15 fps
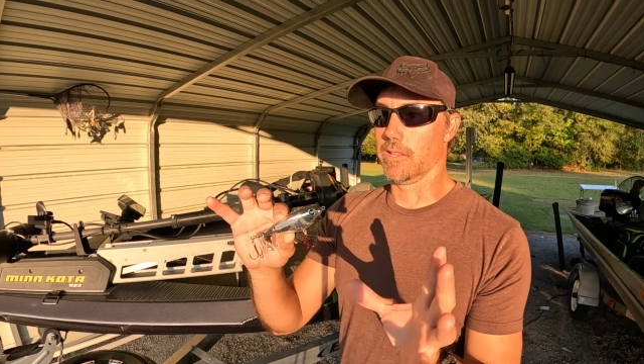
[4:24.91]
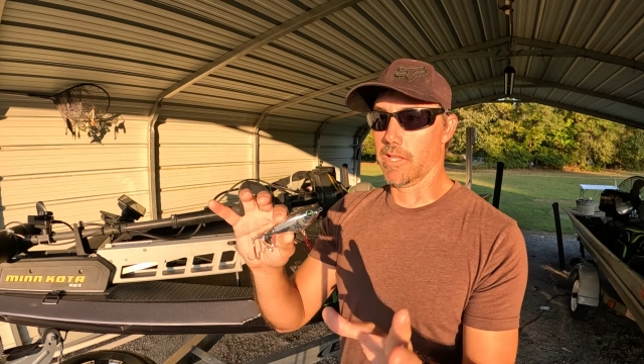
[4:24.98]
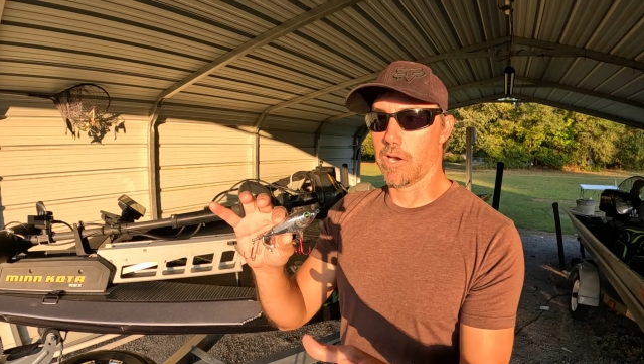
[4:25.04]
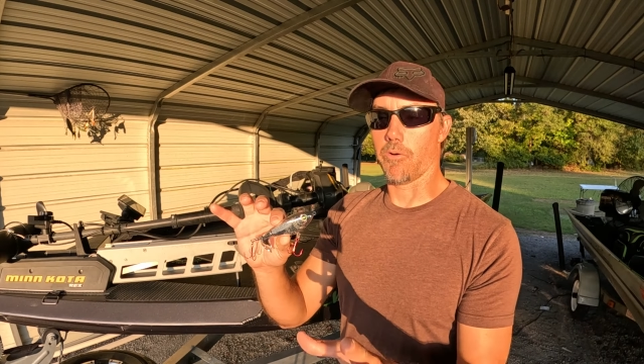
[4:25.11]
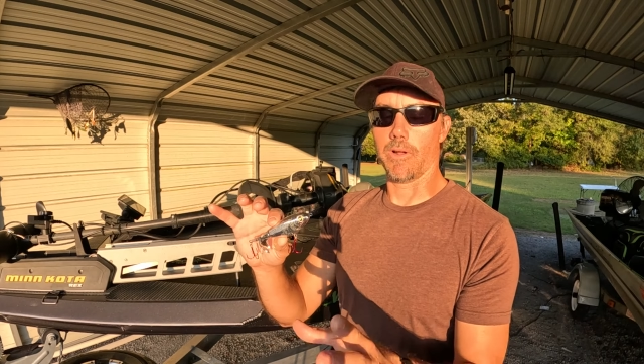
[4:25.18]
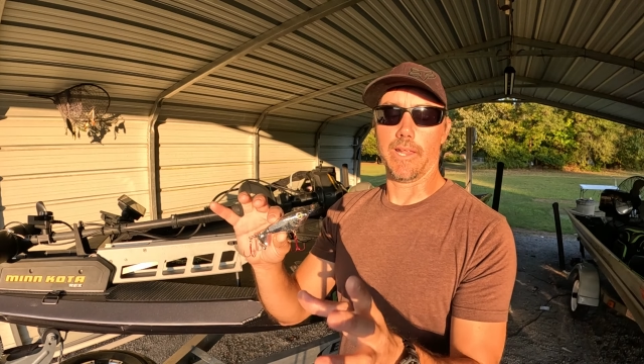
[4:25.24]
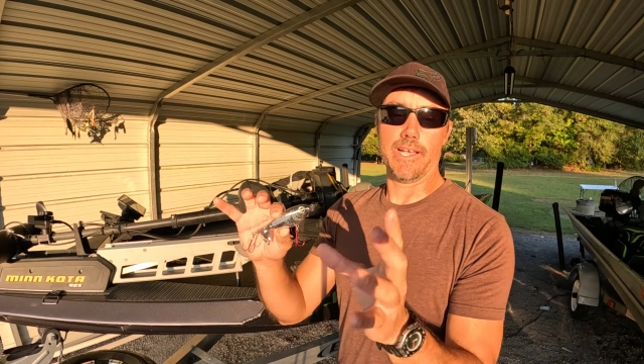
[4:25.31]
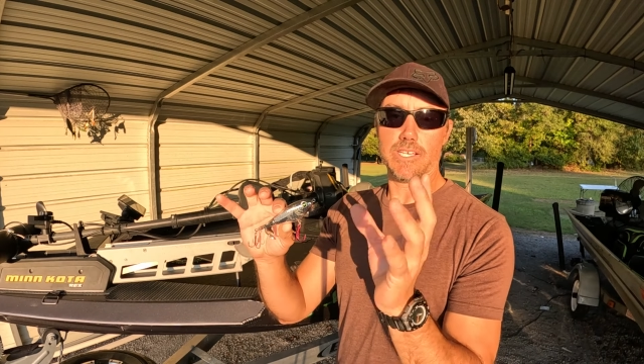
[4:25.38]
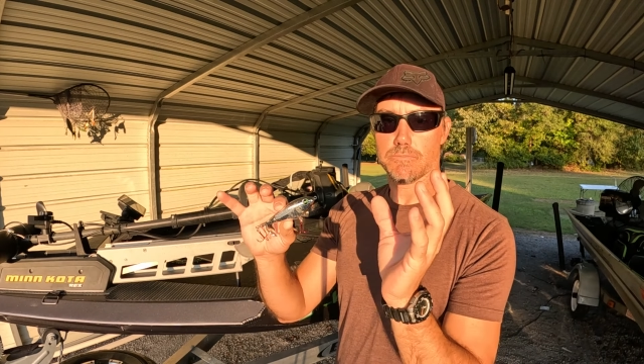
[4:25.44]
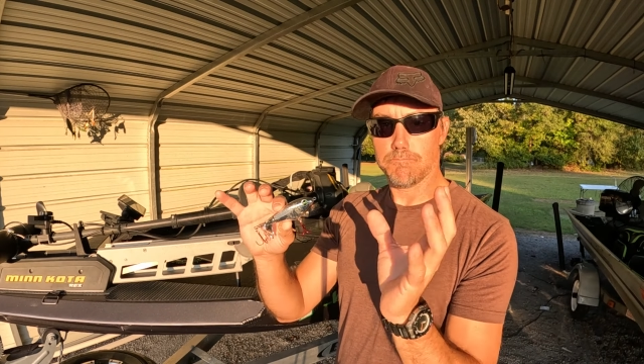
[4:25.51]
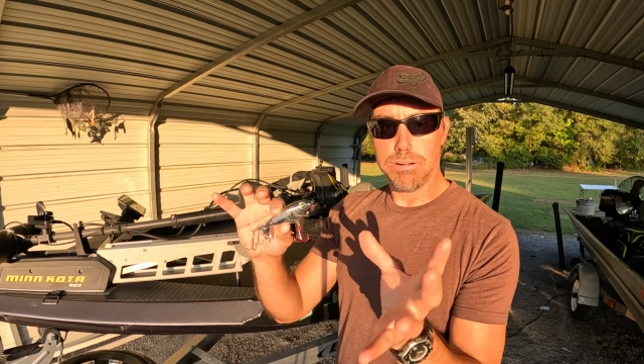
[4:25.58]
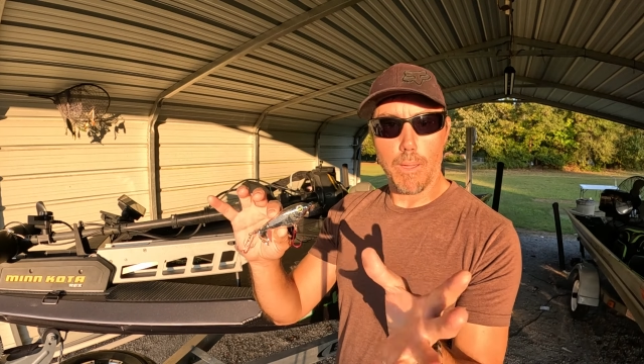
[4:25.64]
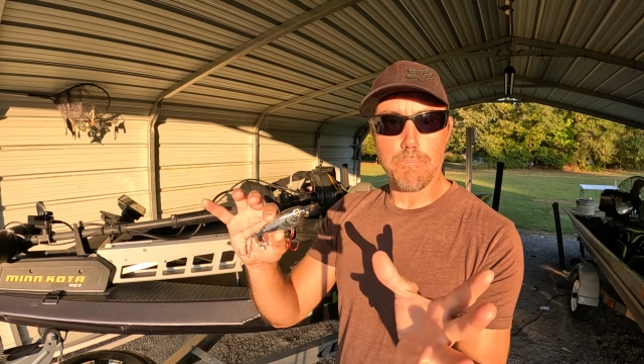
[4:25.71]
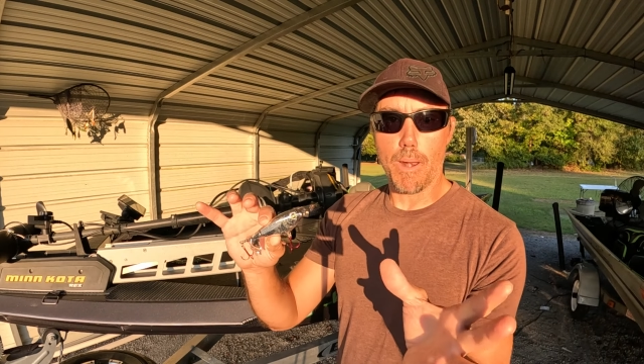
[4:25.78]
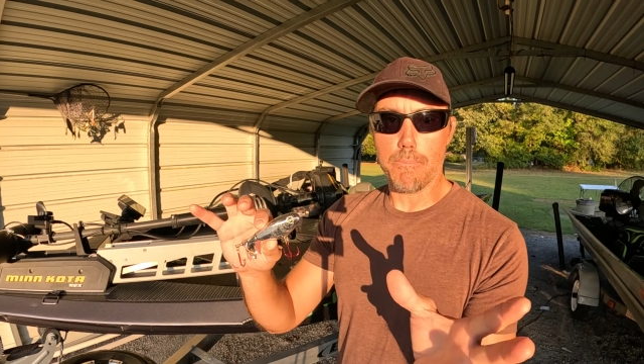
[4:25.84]
Literally, it's
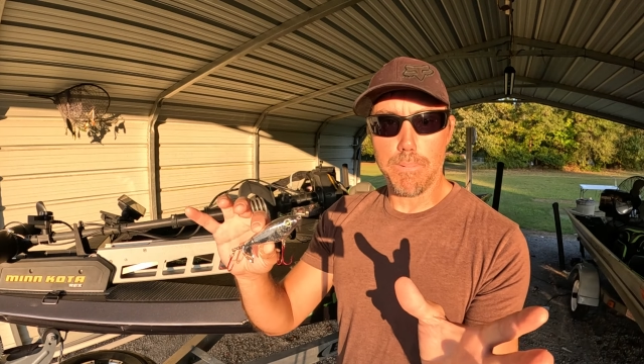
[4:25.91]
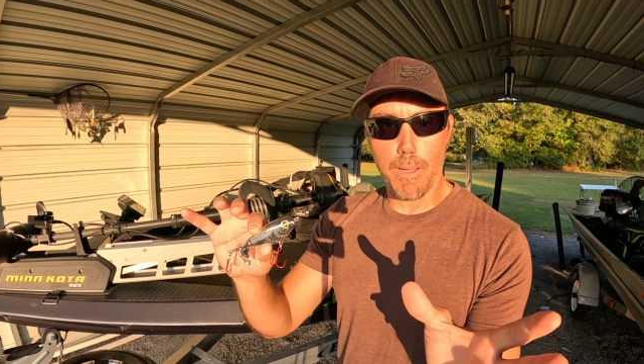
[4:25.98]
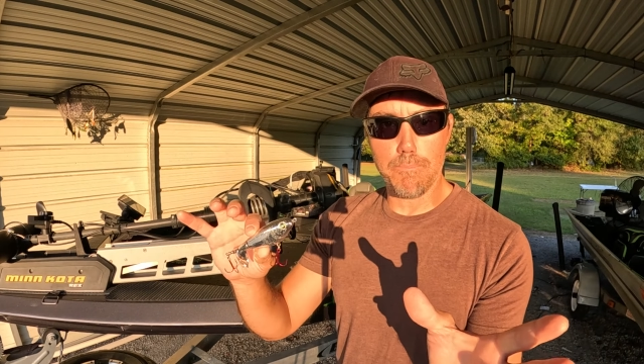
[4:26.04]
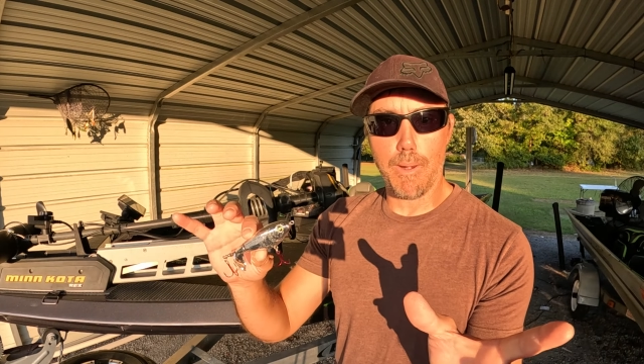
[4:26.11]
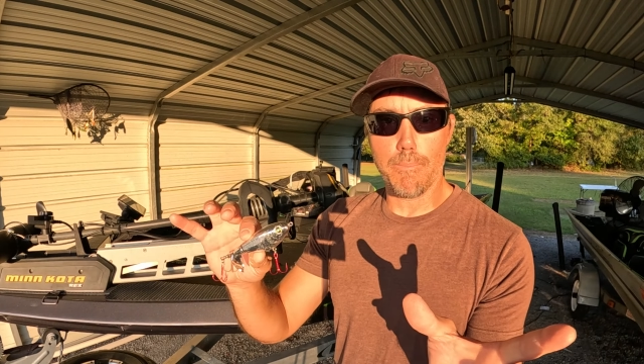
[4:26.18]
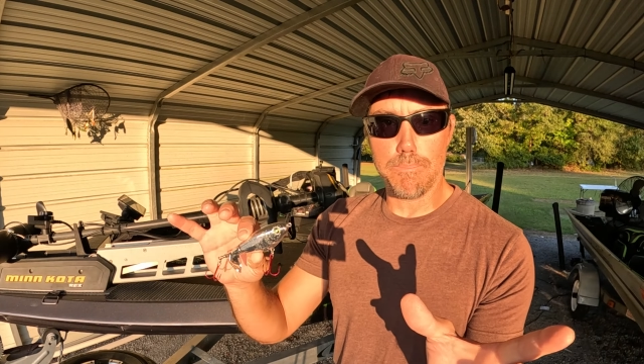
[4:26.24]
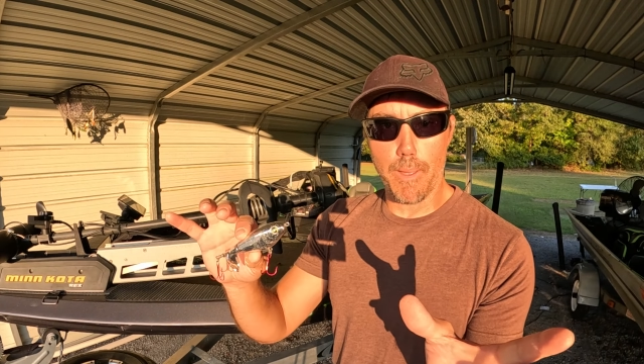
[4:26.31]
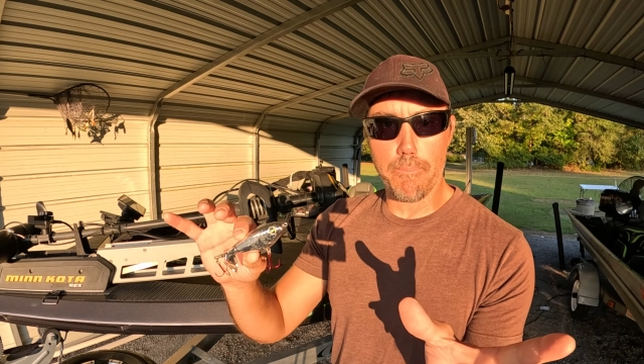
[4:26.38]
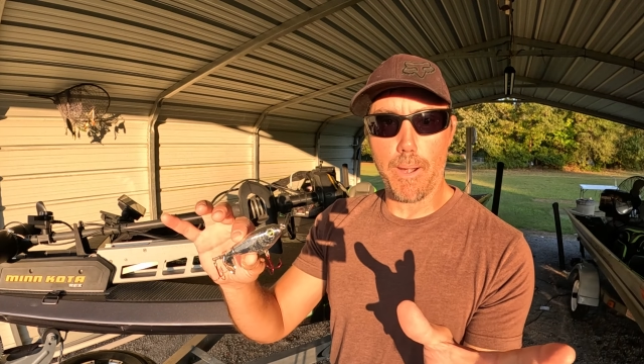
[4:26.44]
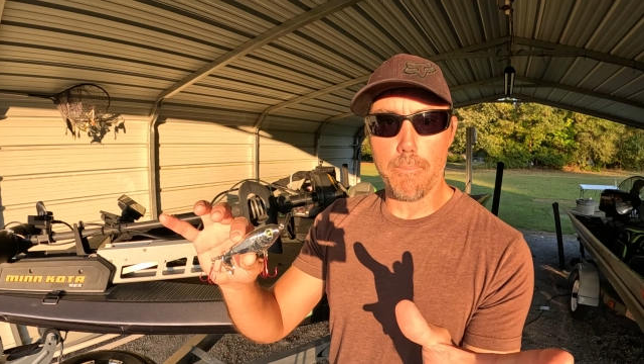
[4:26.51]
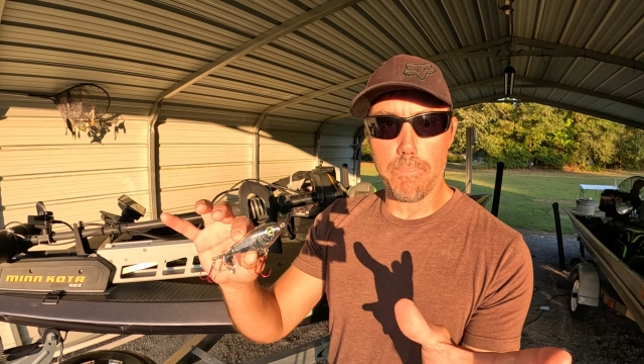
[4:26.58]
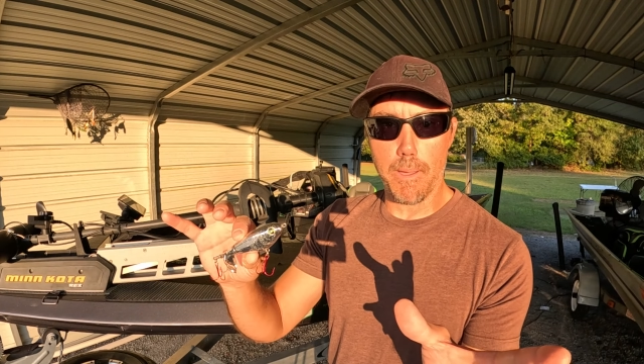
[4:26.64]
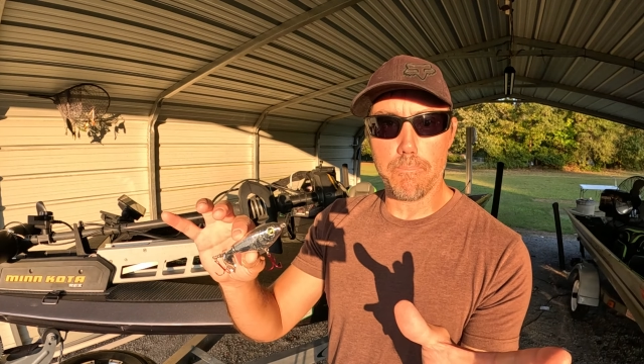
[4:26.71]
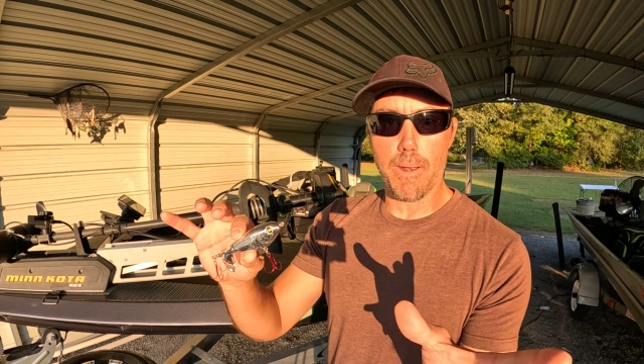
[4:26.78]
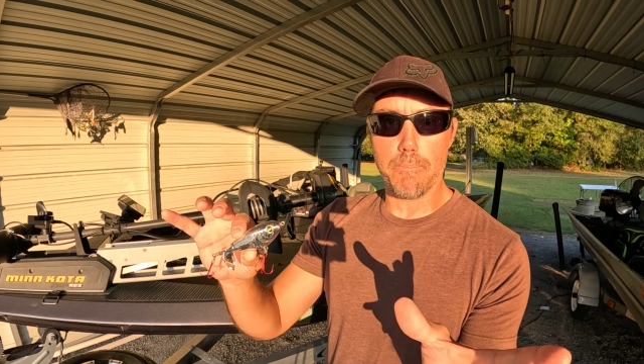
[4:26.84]
blah blah blah blah blah
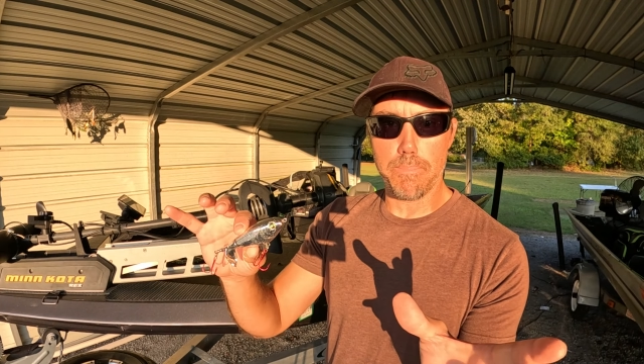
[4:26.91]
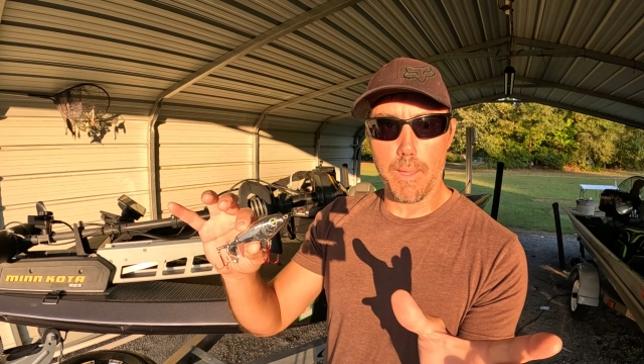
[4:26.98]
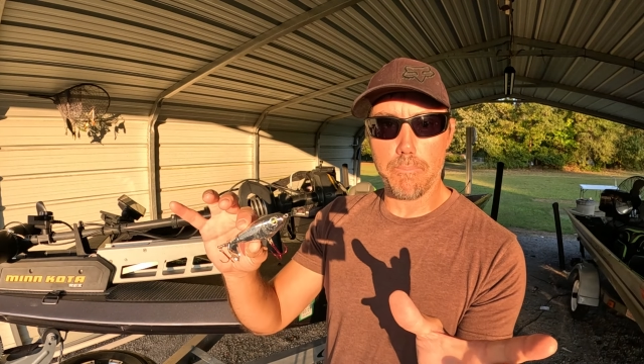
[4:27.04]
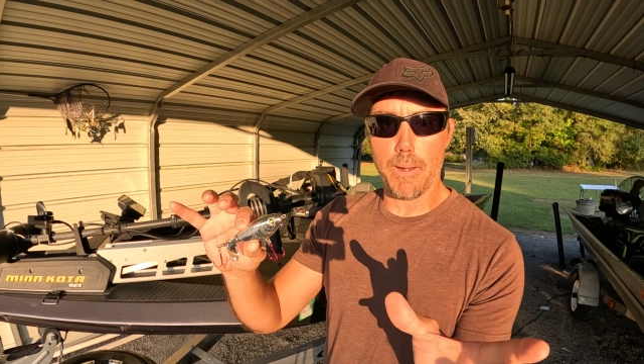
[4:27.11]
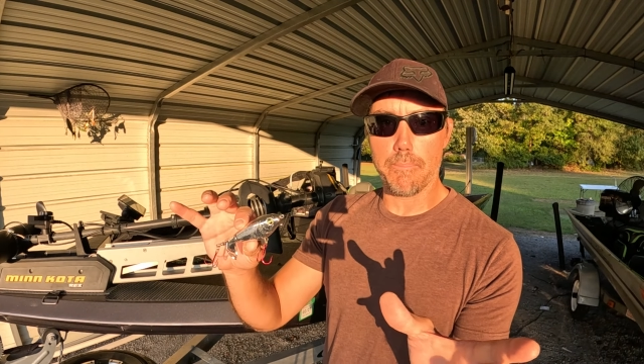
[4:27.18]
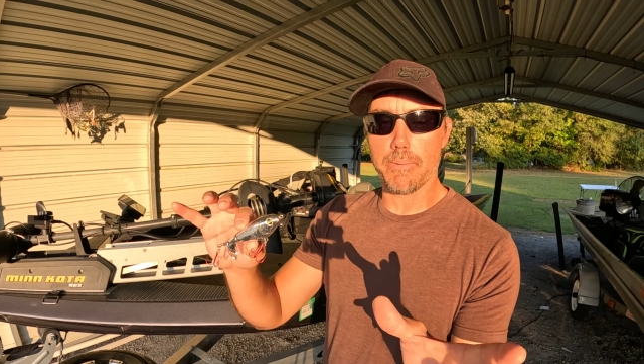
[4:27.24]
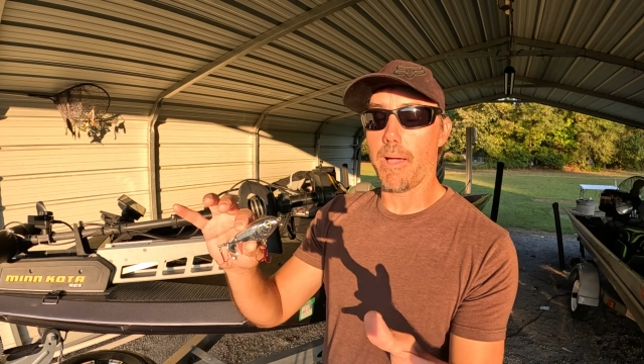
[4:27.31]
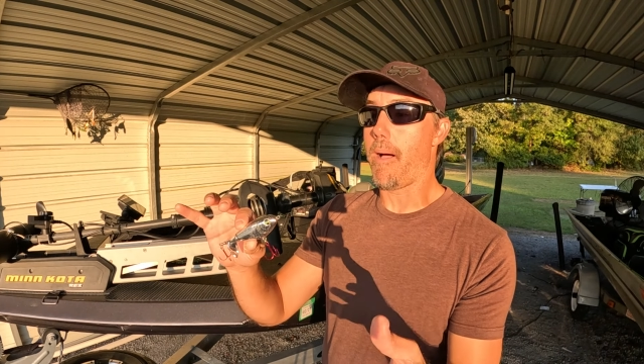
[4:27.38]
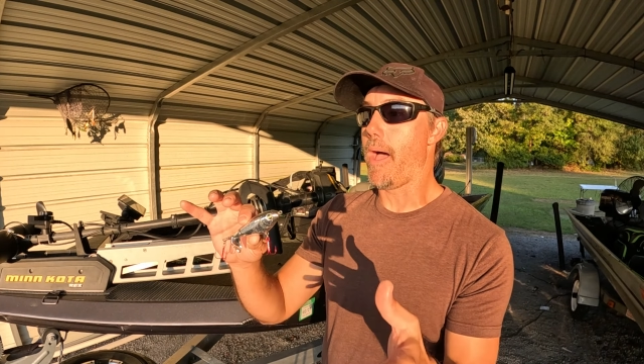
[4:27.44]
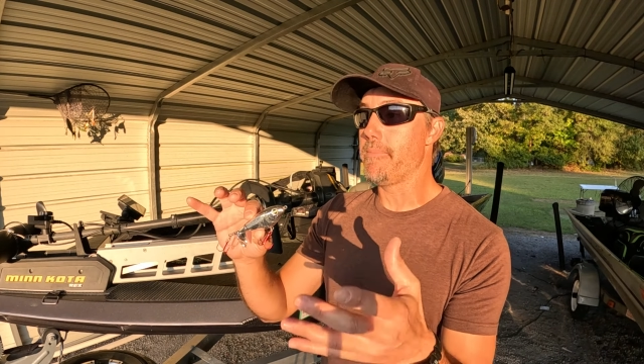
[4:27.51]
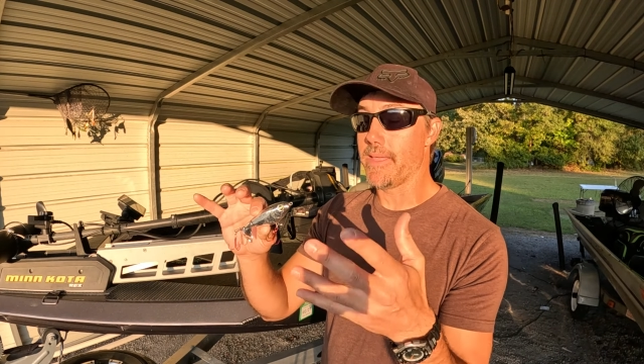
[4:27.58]
blah blah blah blah blah blah,